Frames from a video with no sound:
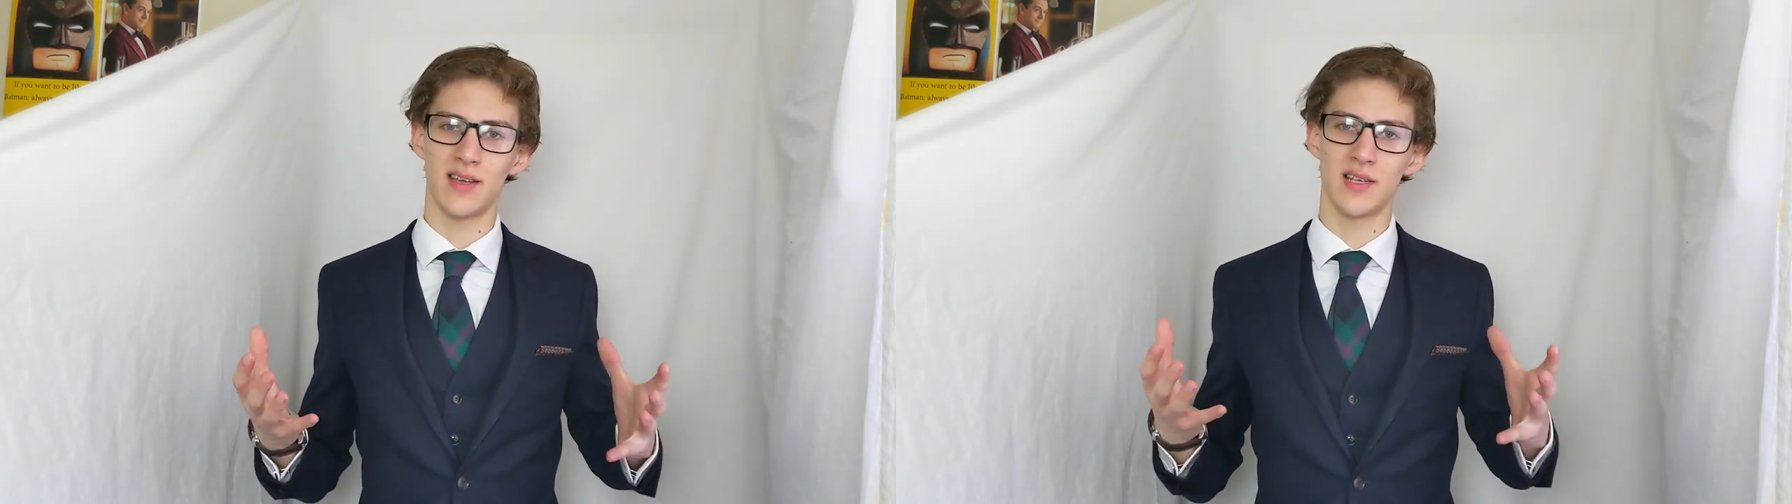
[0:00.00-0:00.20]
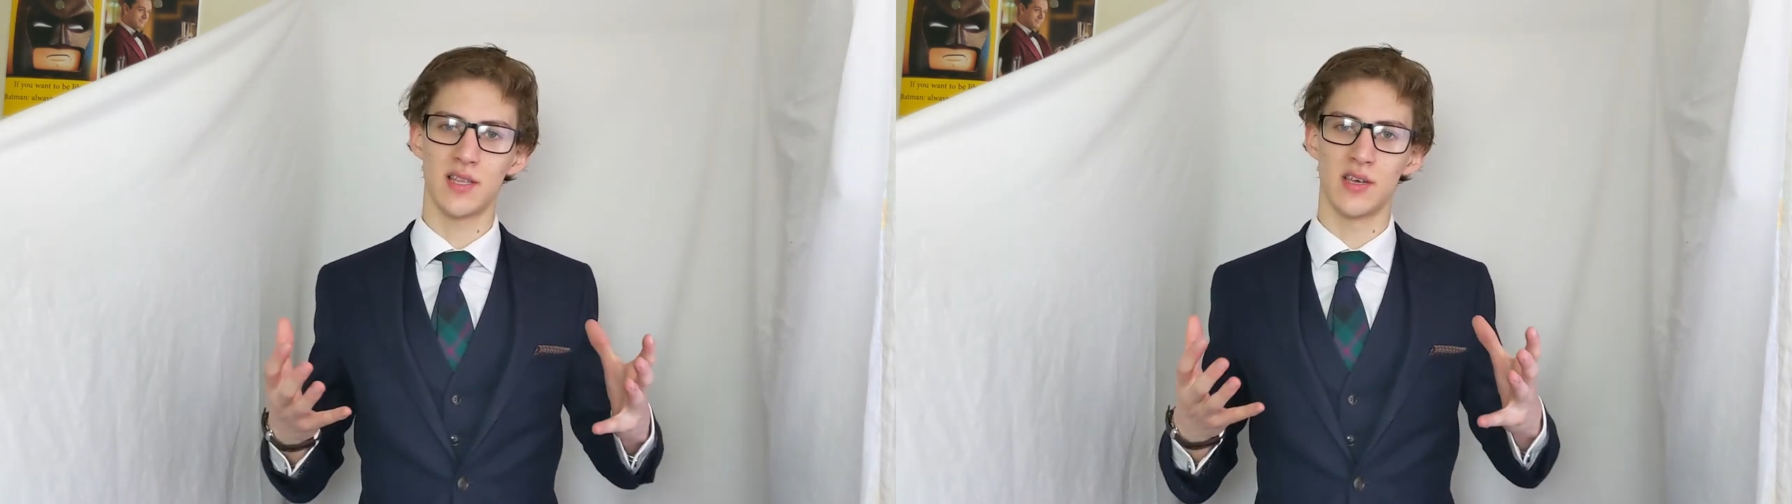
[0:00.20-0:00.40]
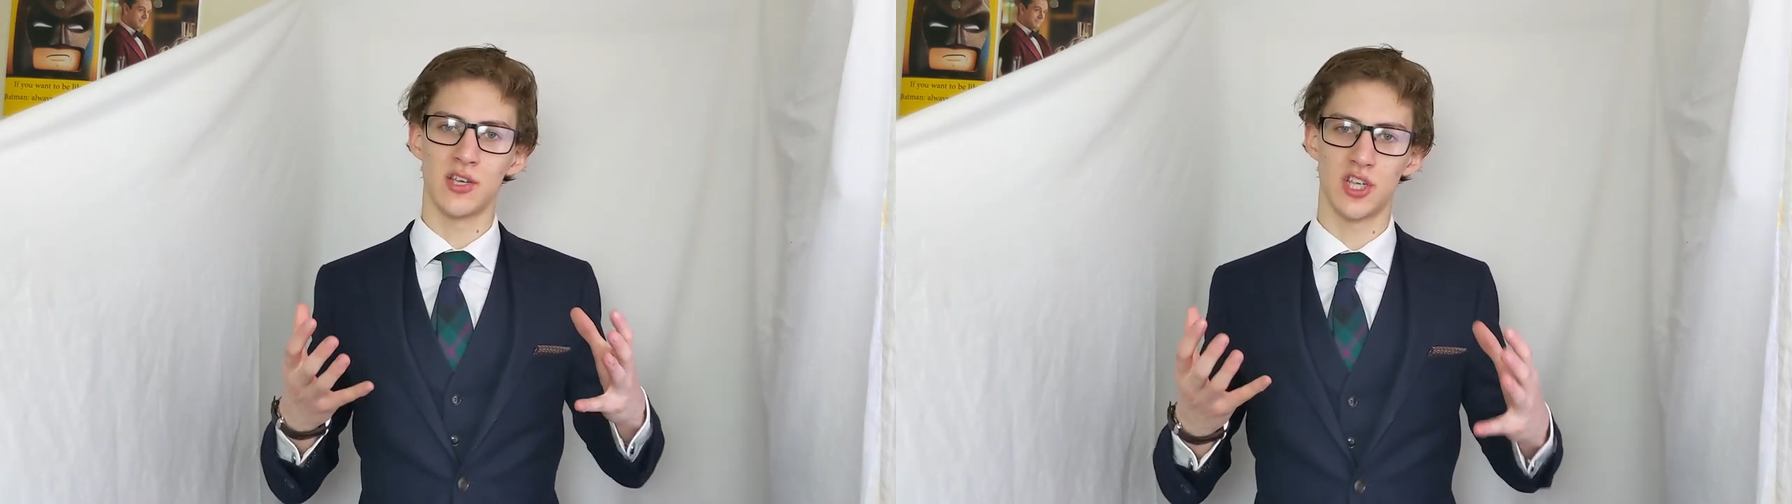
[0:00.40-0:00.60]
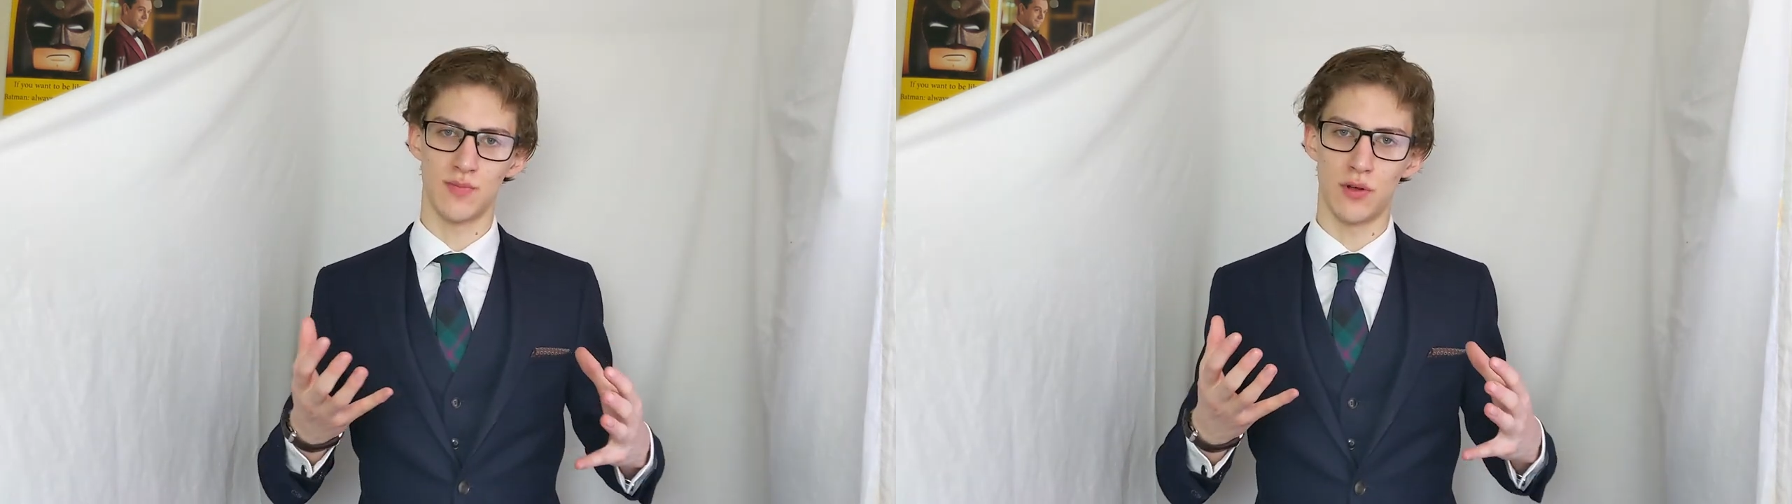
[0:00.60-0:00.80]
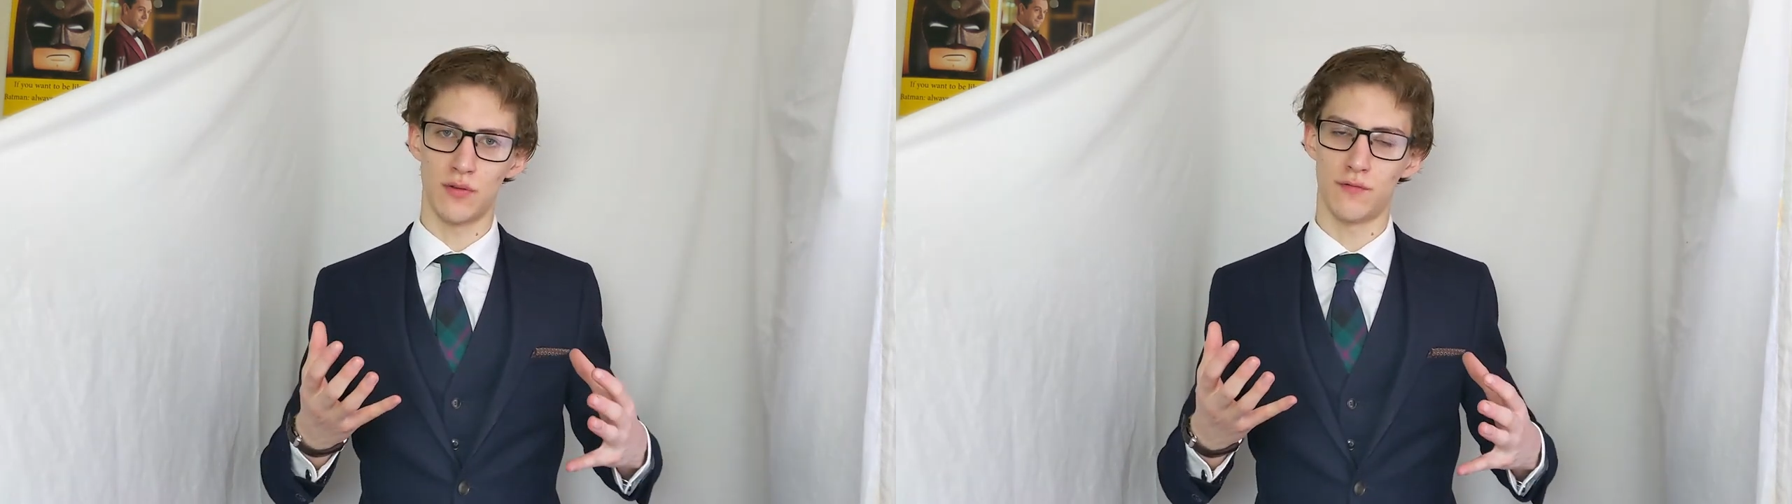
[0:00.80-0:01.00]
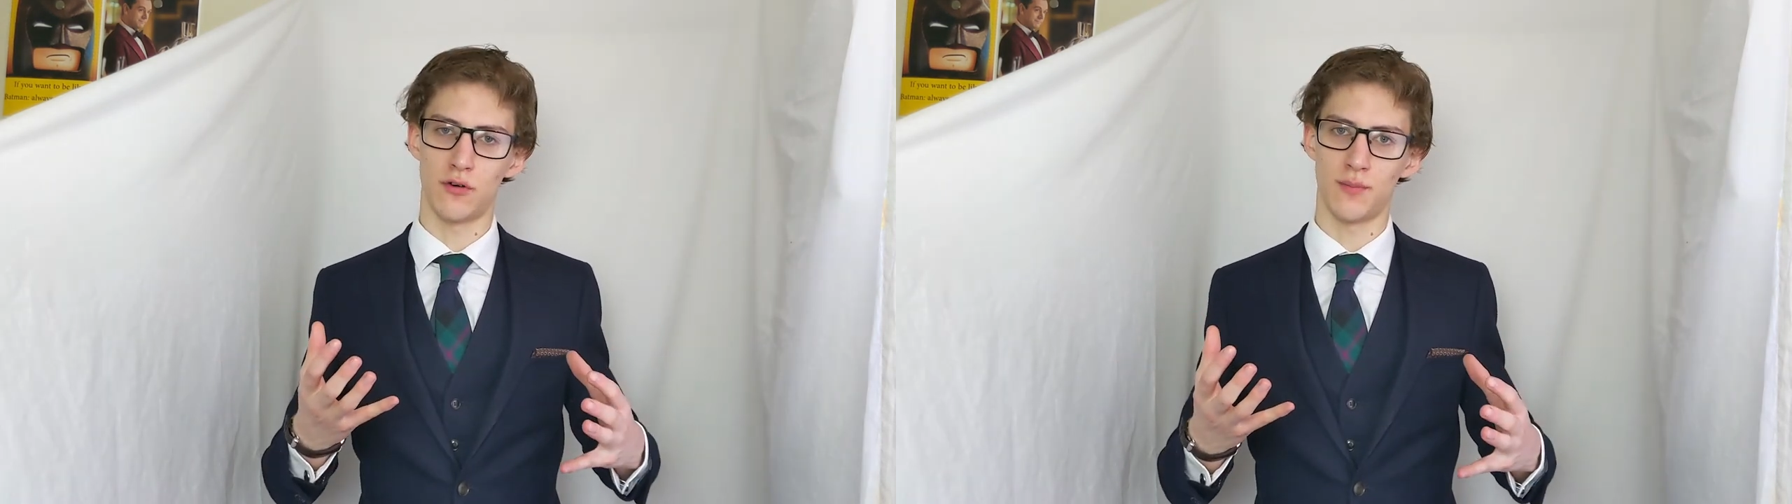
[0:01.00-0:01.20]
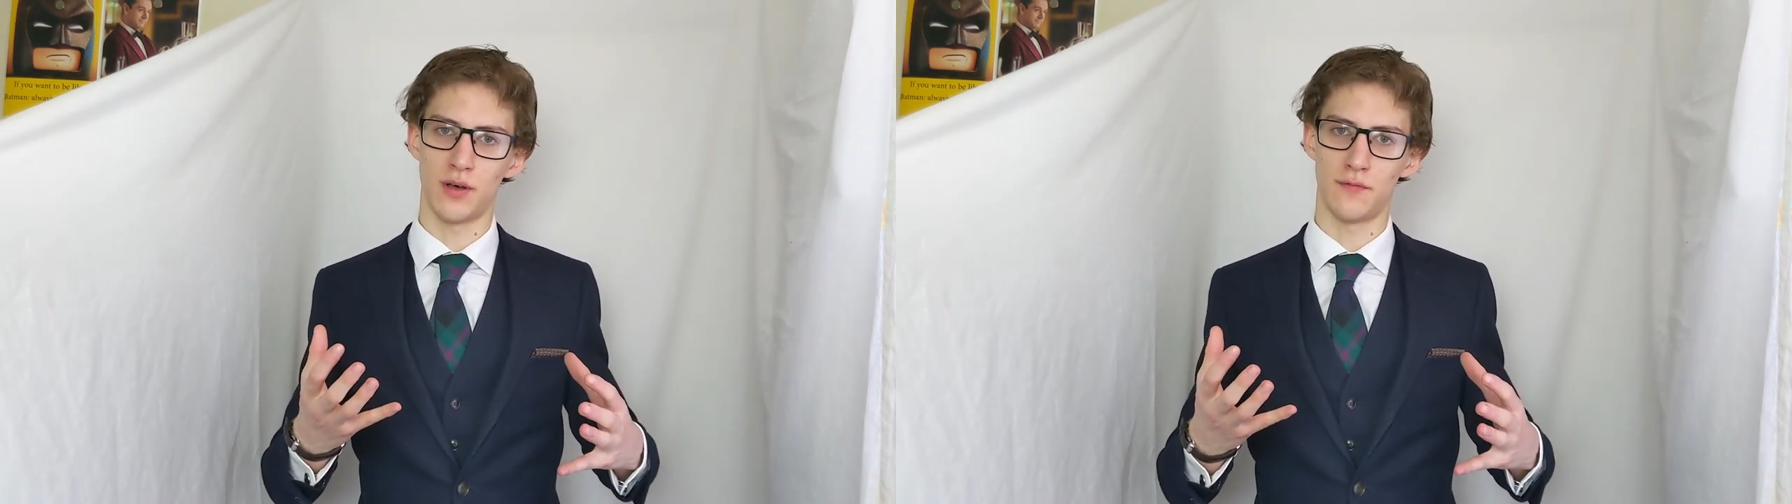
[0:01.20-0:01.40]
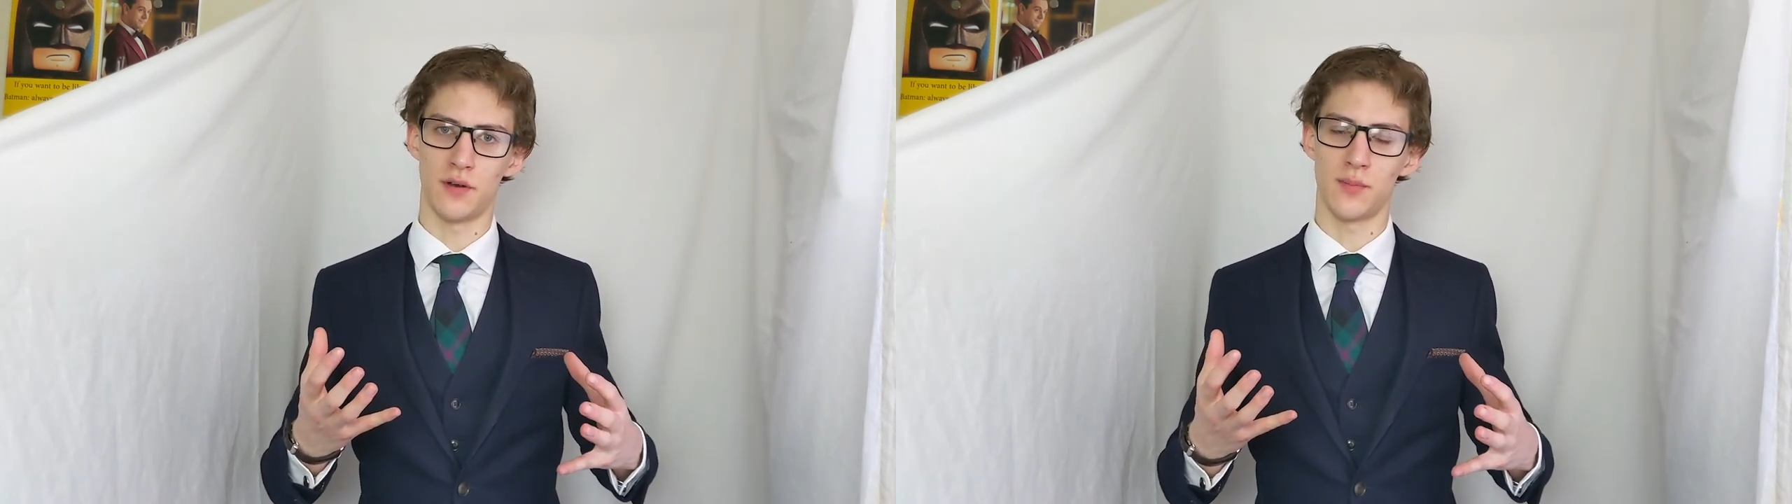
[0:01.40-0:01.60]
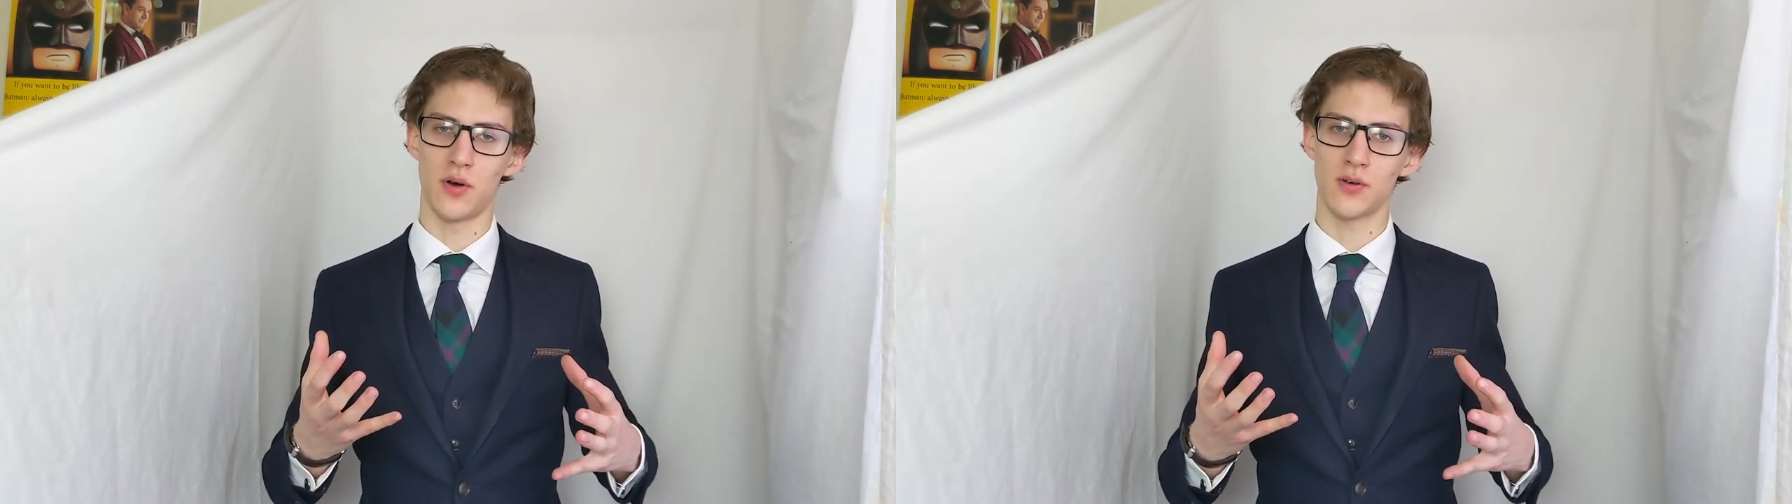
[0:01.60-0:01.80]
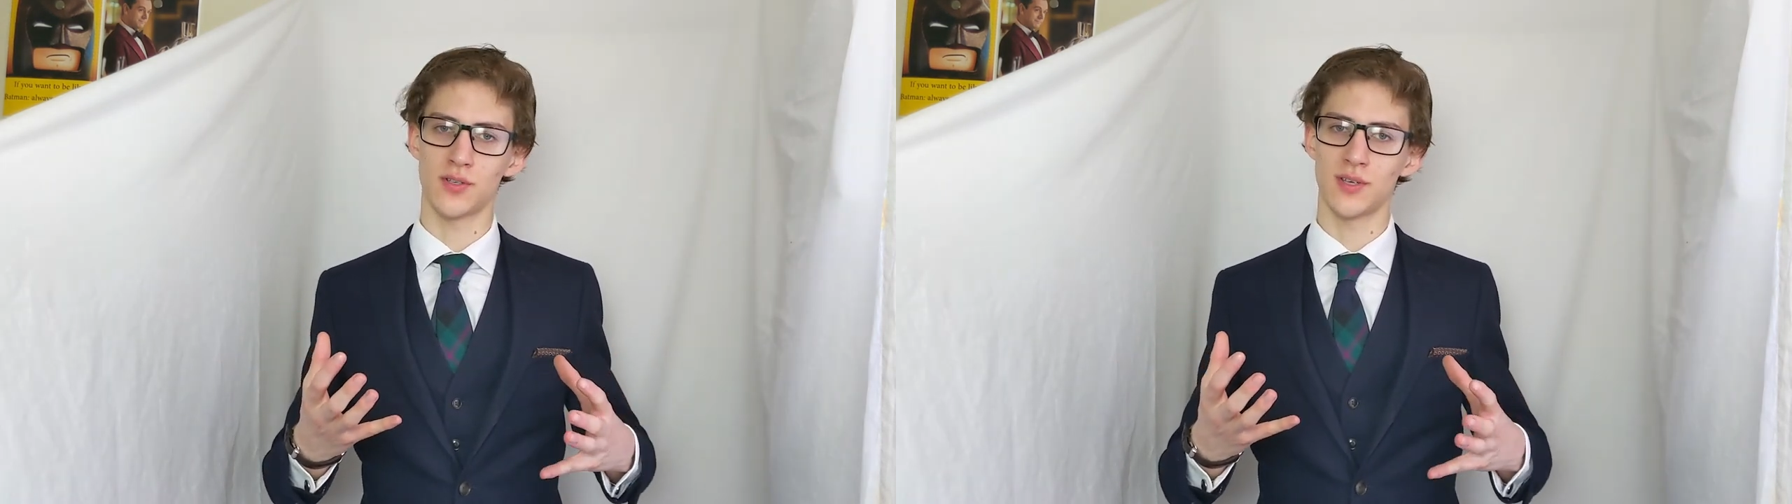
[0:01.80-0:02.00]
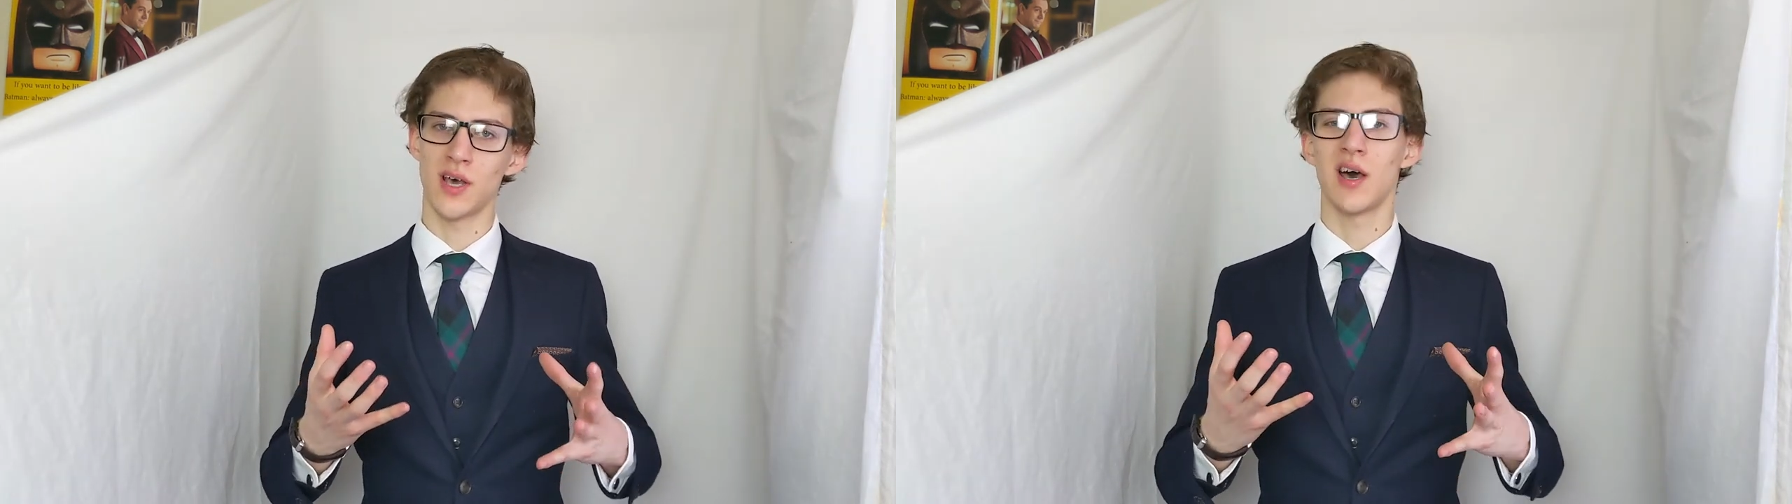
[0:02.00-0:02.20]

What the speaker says: is the small Fort Belvedere box.